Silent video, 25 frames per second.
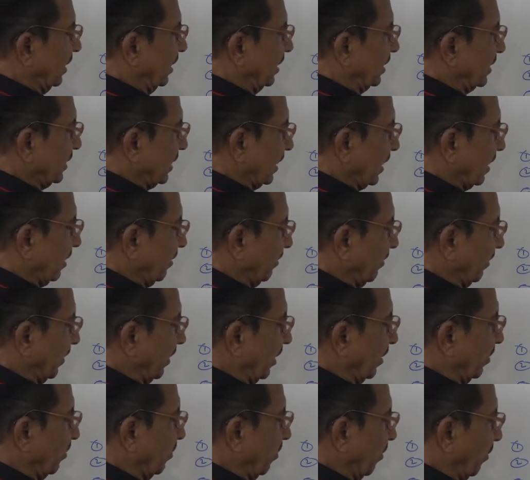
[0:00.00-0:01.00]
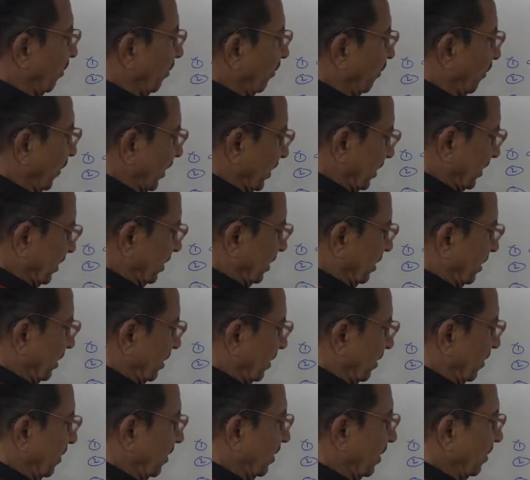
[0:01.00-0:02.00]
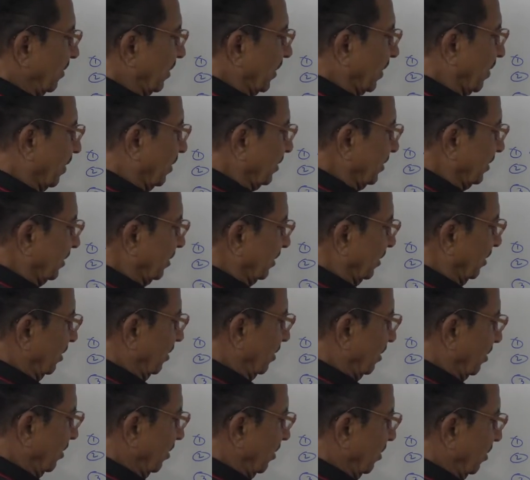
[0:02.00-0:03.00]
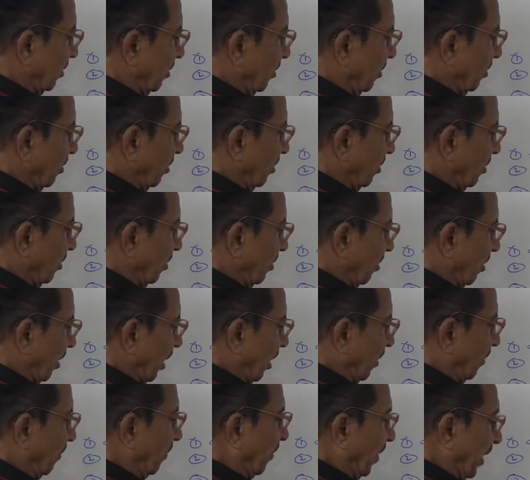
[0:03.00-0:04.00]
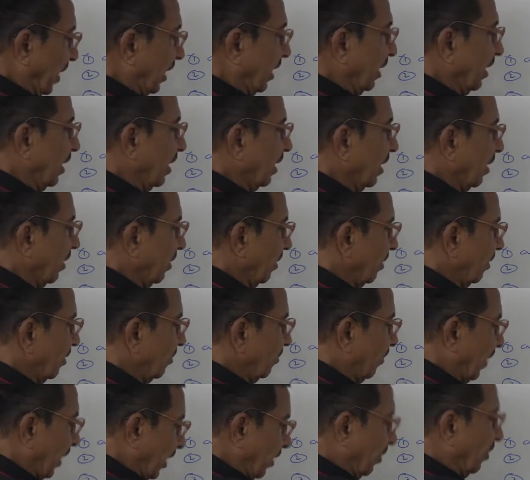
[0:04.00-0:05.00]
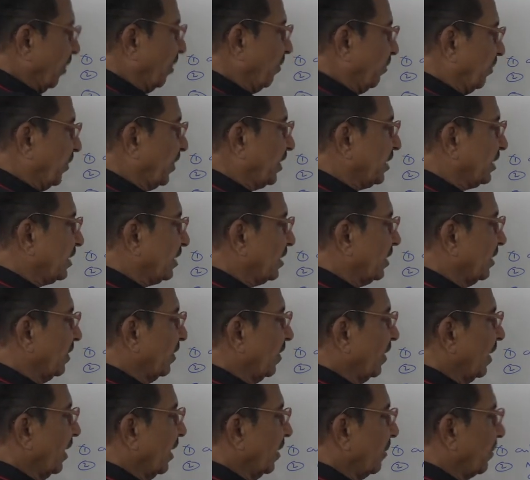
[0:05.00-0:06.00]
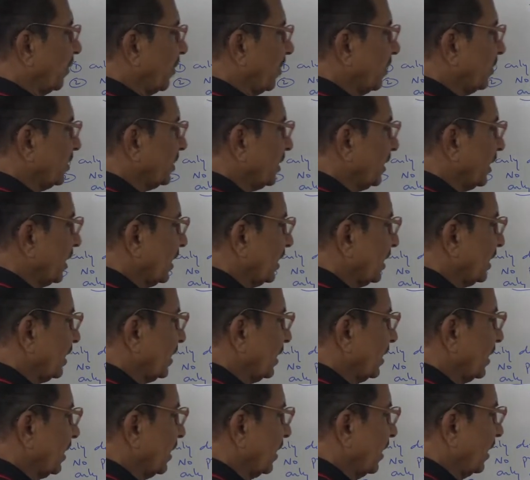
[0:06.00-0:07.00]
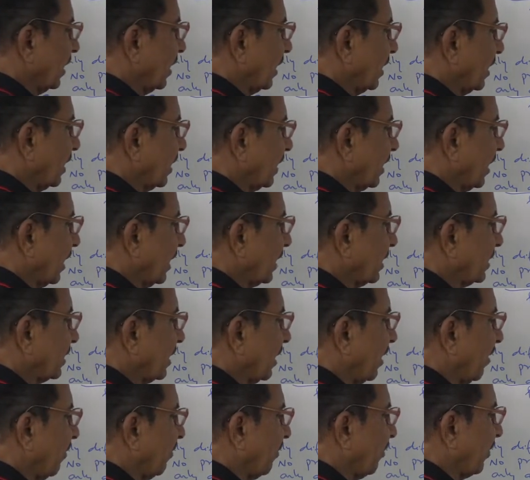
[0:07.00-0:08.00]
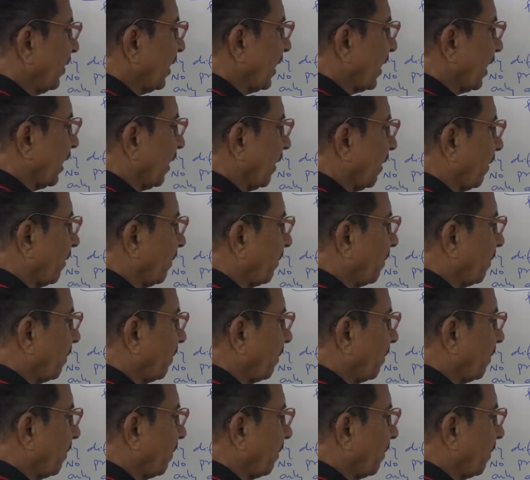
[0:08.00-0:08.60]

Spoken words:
signified not fixed. Because why not fixed? Because there is deferring